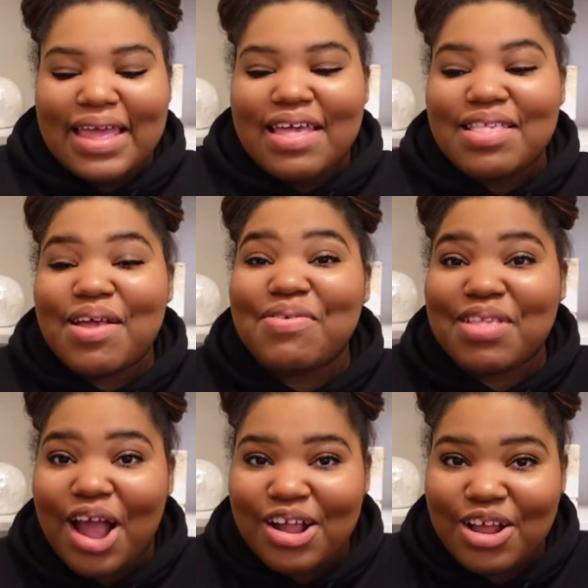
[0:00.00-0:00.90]
So
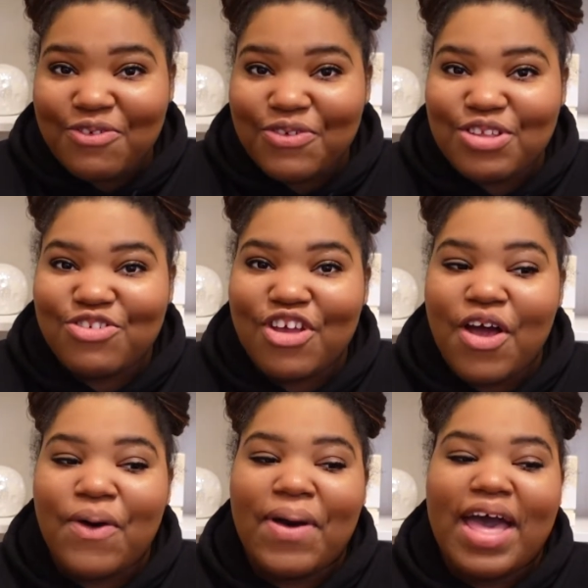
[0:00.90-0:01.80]
starting off with the
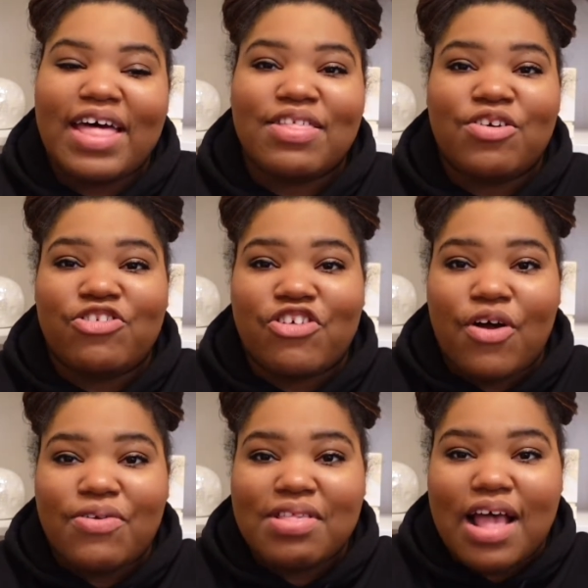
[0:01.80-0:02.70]
show, Heather shows